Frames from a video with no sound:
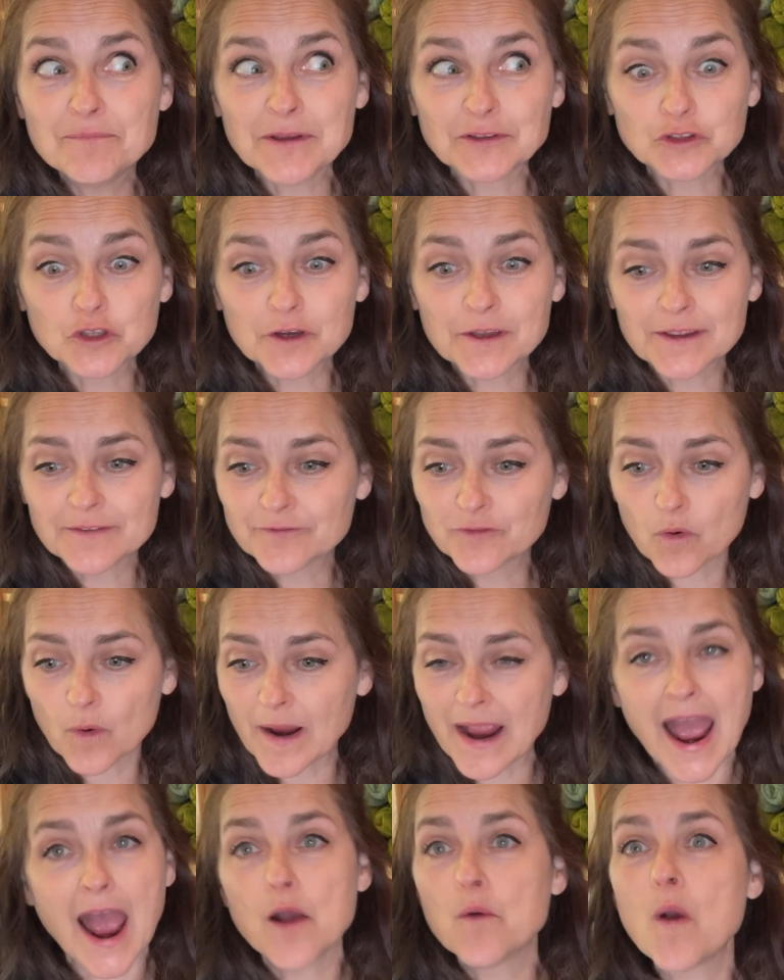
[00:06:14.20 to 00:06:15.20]
been looking for
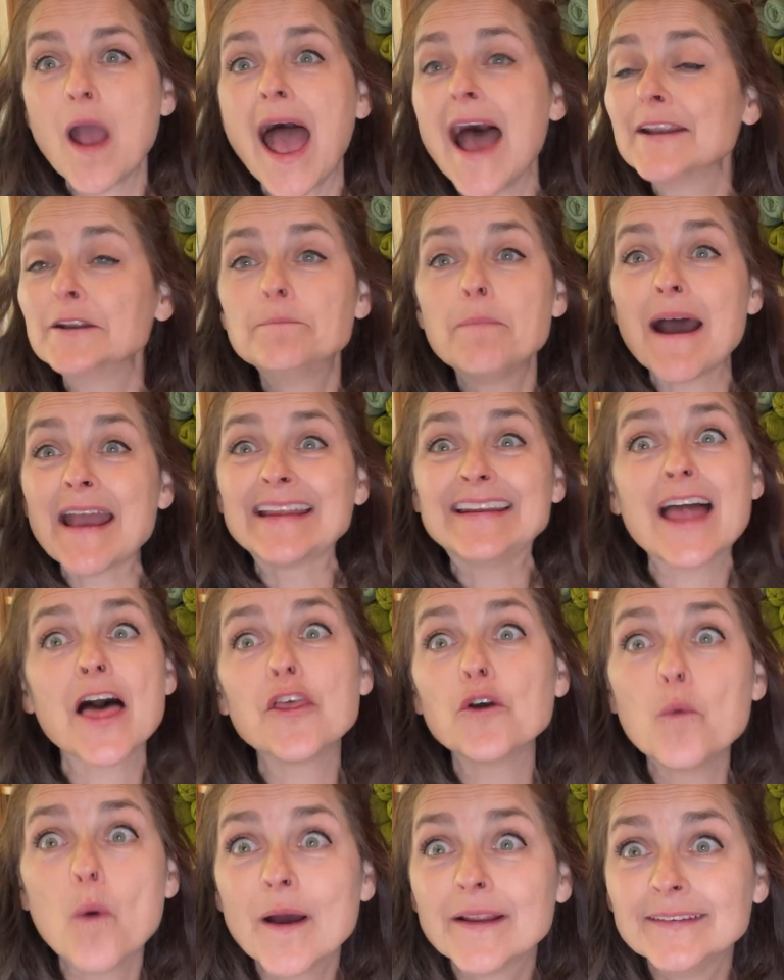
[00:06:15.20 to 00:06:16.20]
it. I had to buy
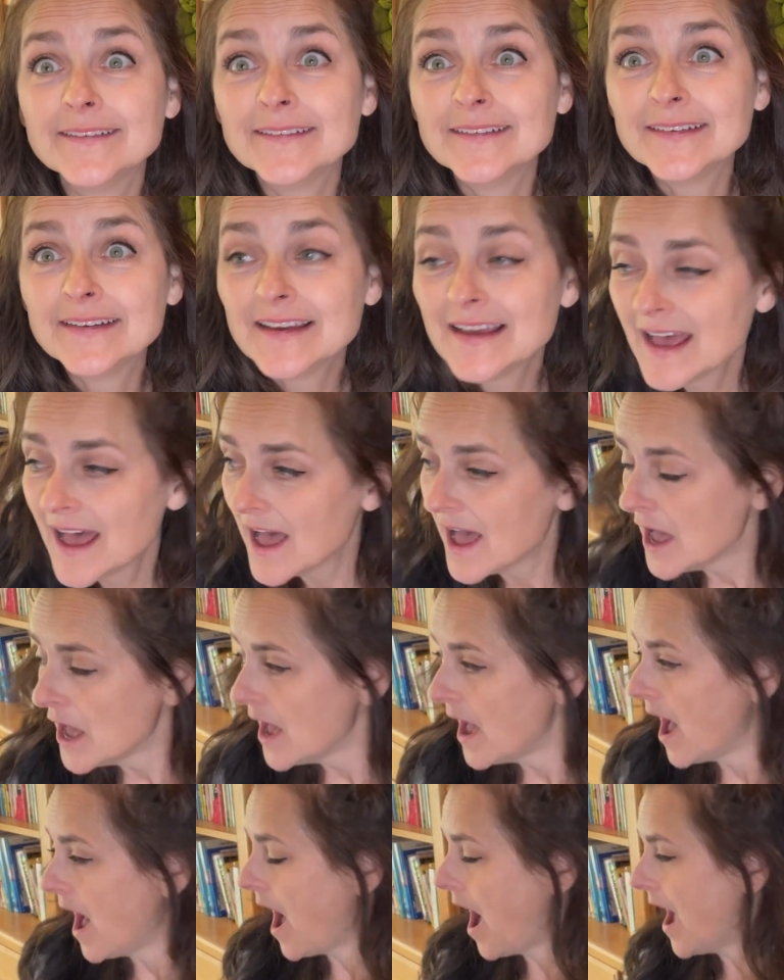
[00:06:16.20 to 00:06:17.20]
another one.
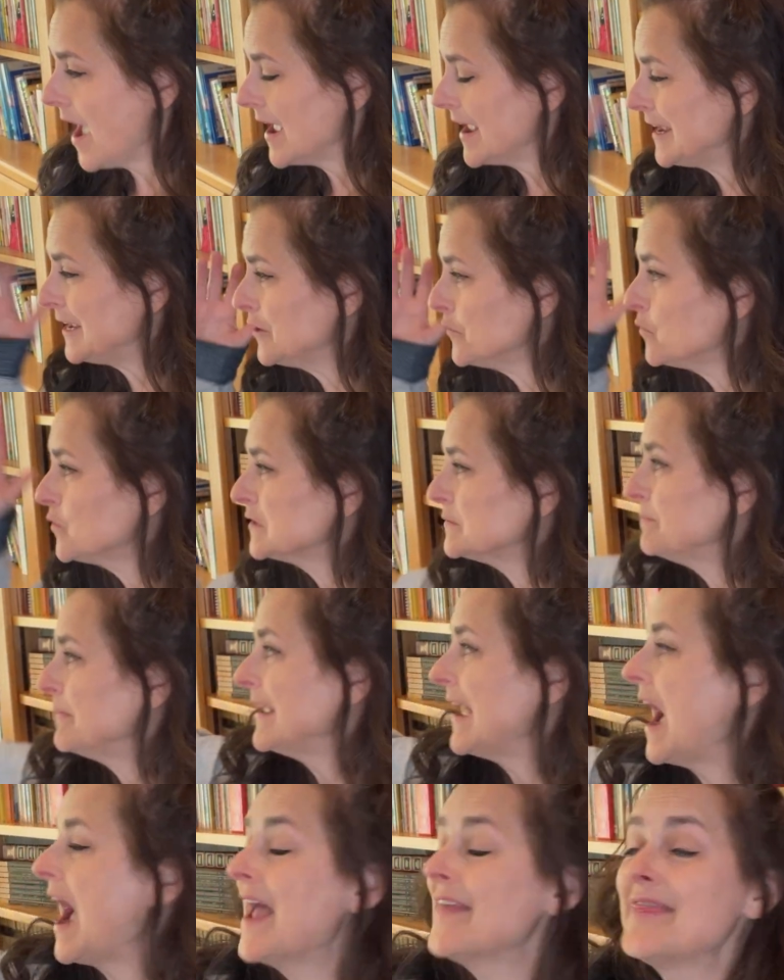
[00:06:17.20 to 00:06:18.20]
It was
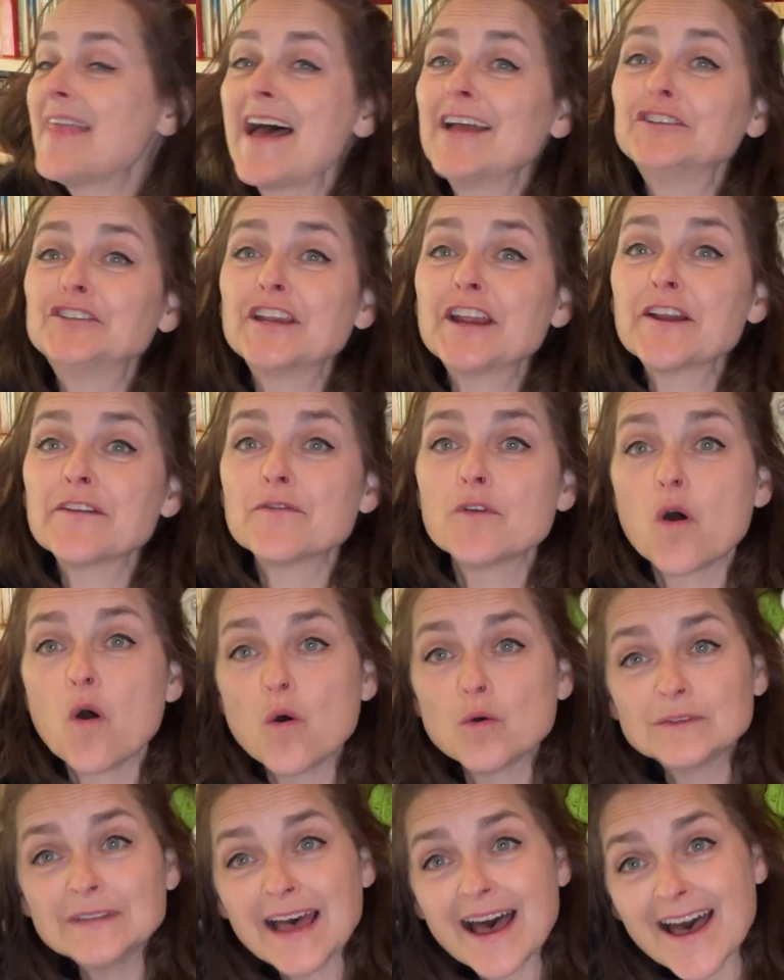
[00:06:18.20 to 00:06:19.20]
behind that chair the
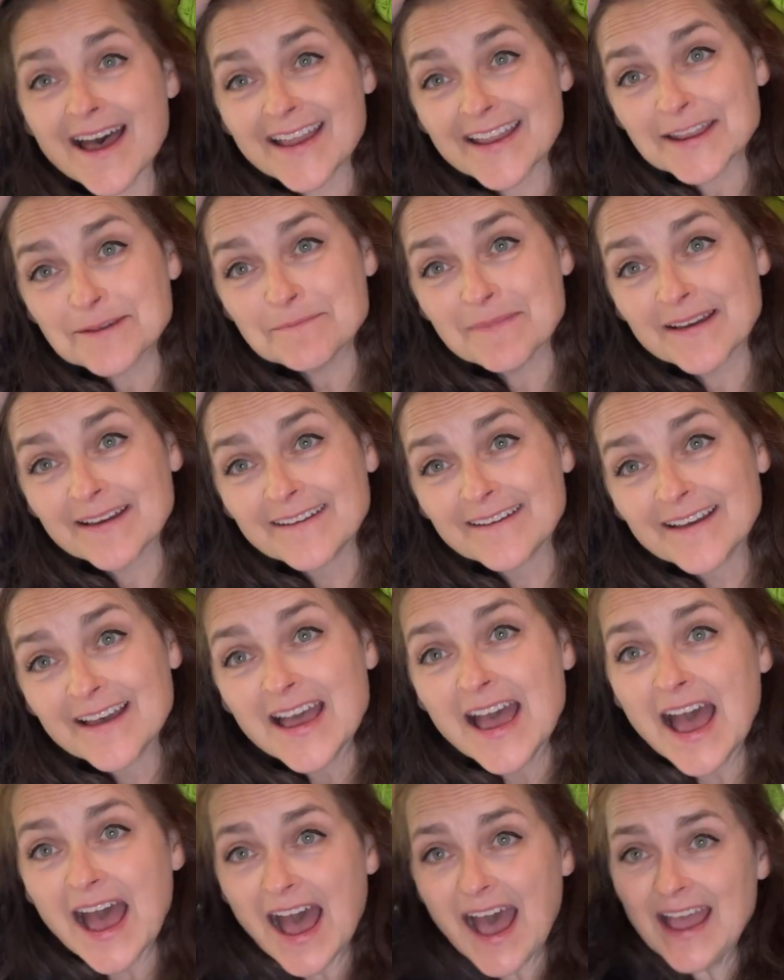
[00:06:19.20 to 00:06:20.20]
whole time.
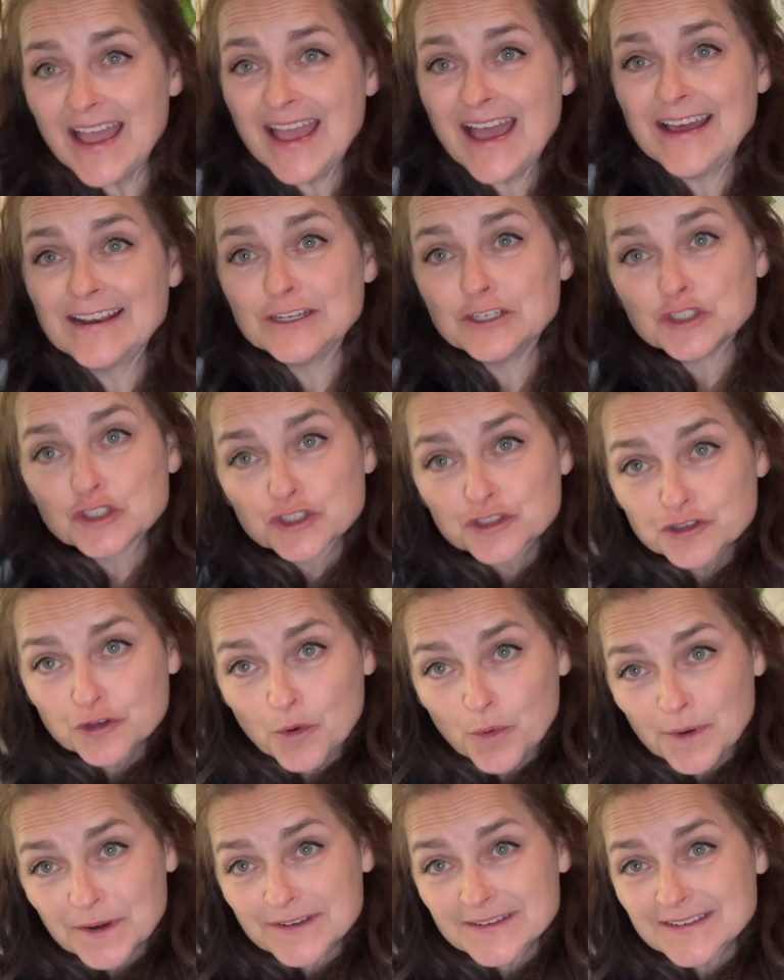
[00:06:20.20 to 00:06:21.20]
I had it
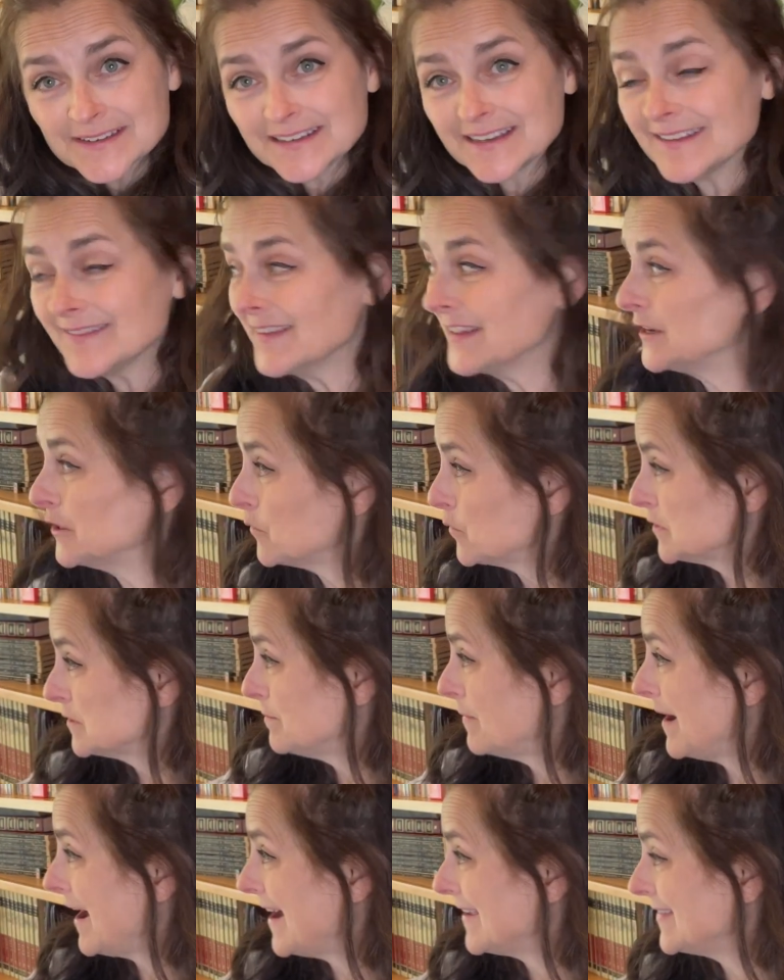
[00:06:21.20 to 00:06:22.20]
shortened and then it was
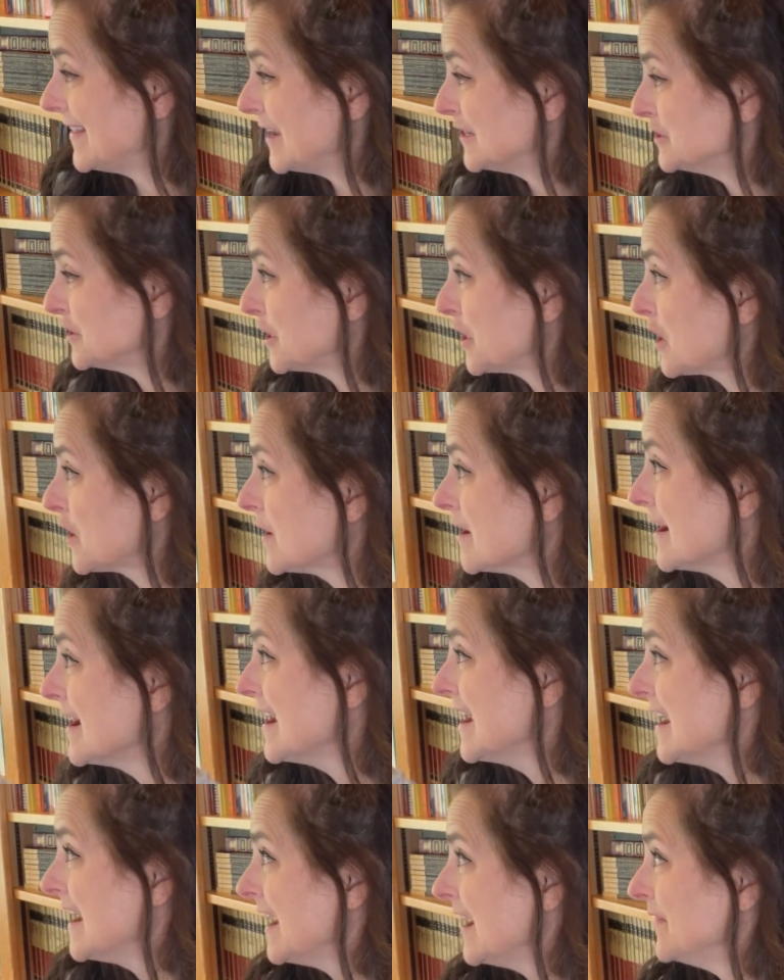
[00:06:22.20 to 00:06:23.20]
behind that chair.
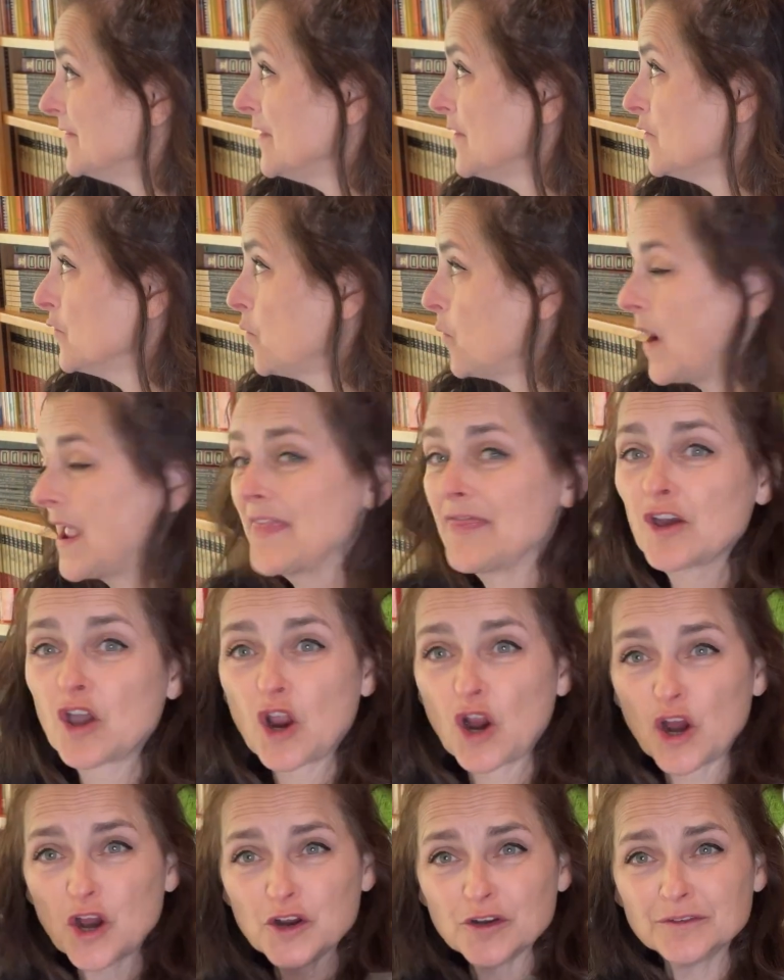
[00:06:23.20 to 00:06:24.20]
And then the way the
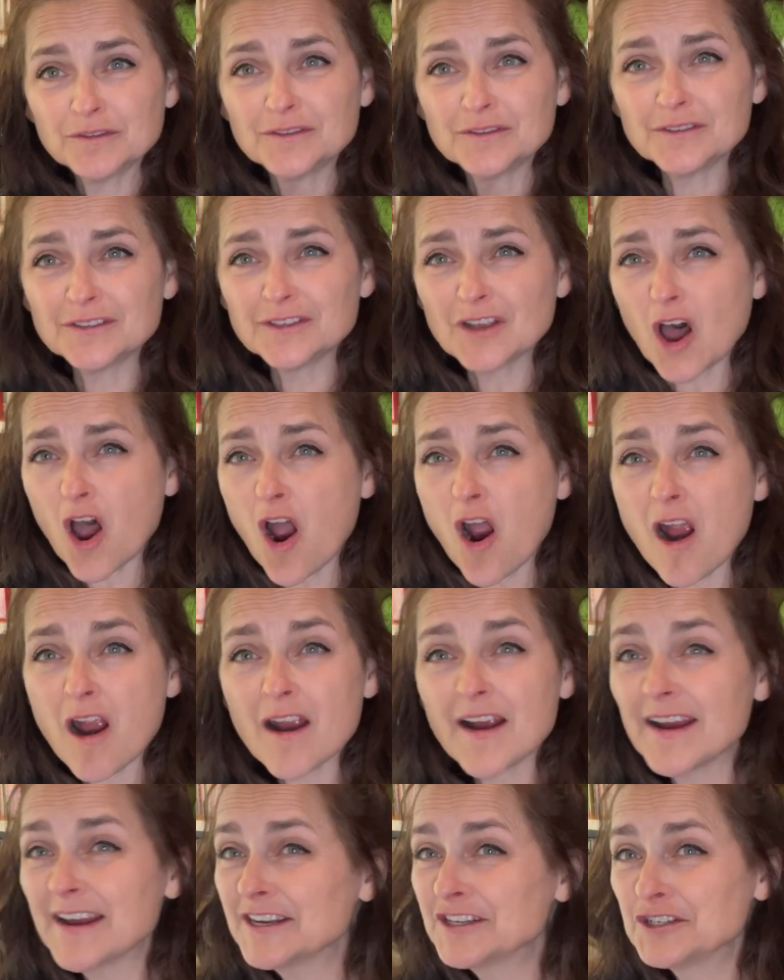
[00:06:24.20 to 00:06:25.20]
curtains are,
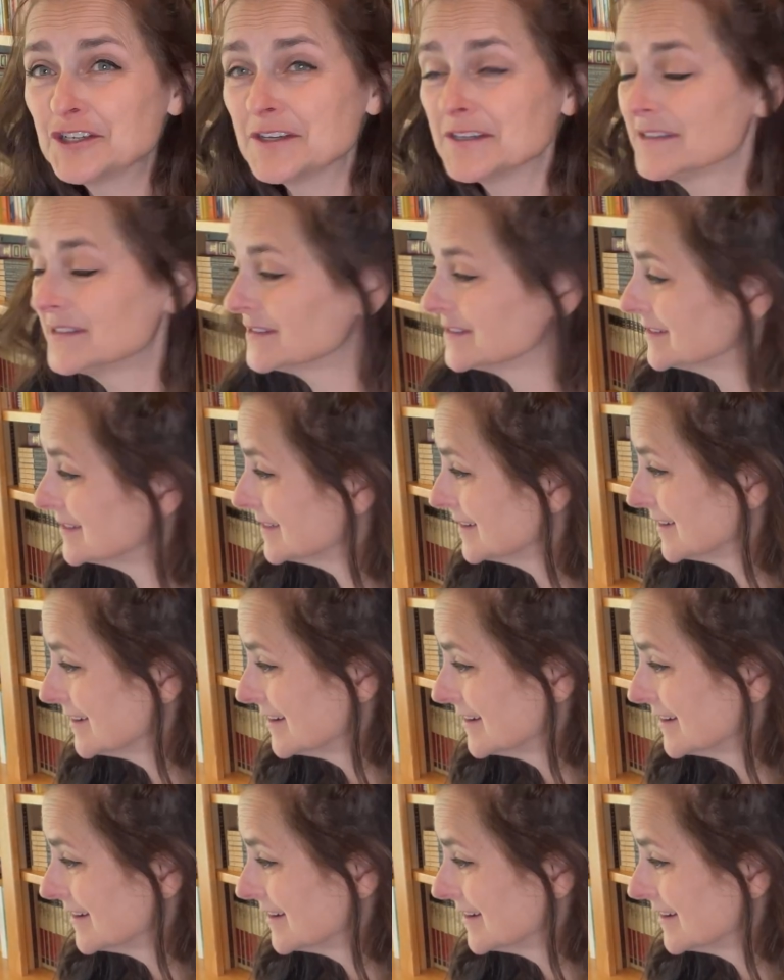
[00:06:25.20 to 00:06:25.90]
it just